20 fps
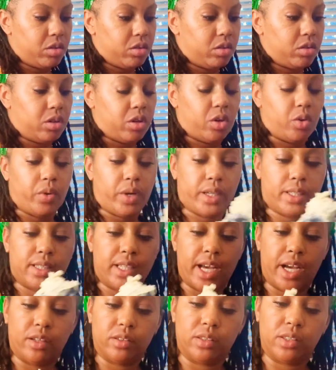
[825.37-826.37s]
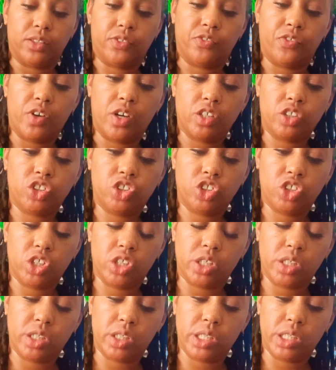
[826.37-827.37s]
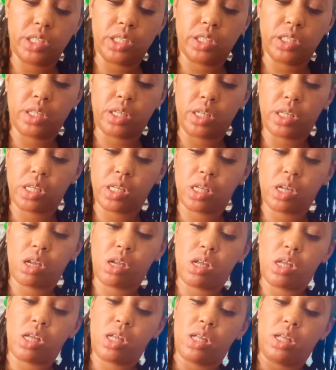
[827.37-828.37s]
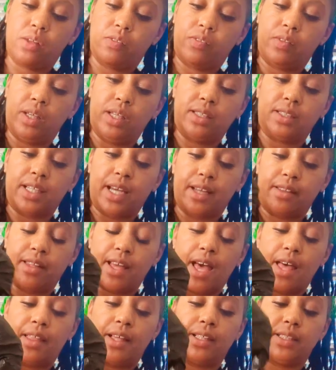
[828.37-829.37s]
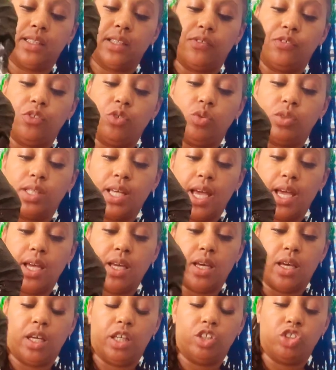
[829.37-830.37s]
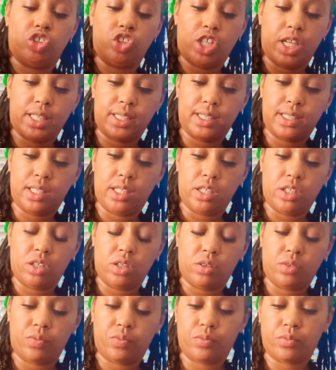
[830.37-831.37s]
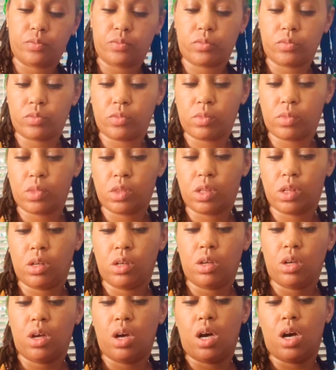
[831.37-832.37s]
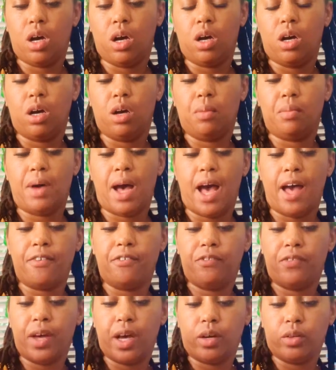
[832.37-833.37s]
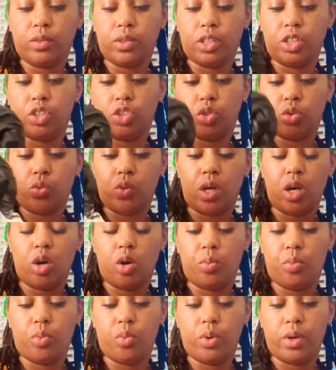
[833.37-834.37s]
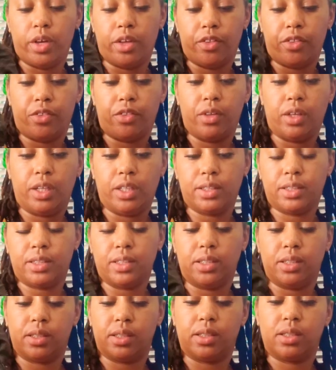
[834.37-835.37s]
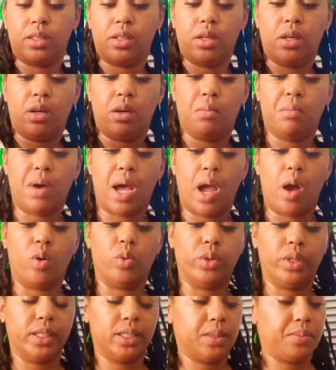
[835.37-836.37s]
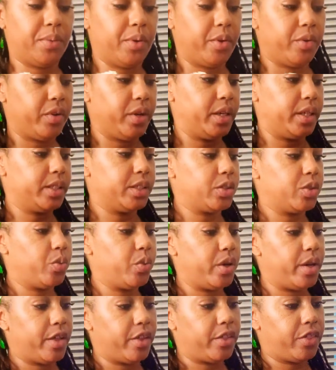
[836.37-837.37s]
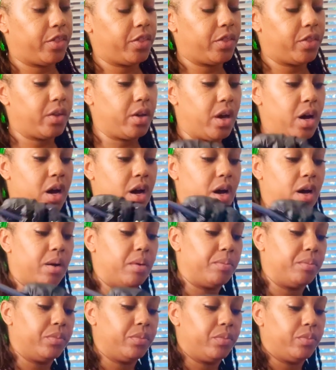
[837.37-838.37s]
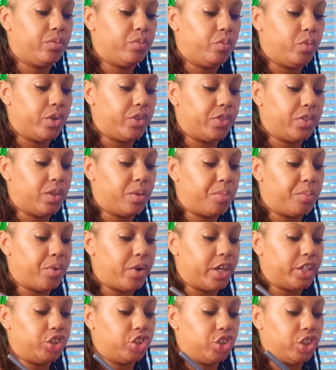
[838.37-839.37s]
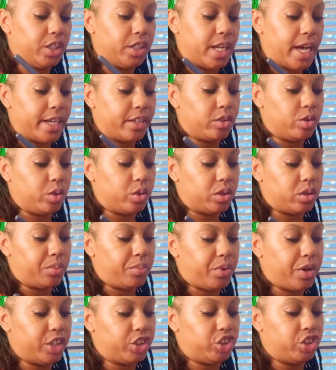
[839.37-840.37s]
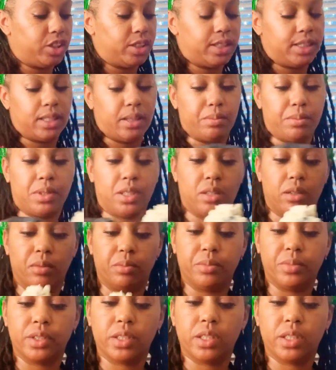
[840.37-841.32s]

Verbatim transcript: erectile dysfunction, things like that. That's if you take it, ingest it. Um, I found it to help with, and this is my own experience with, um, with depression, like those depression symptoms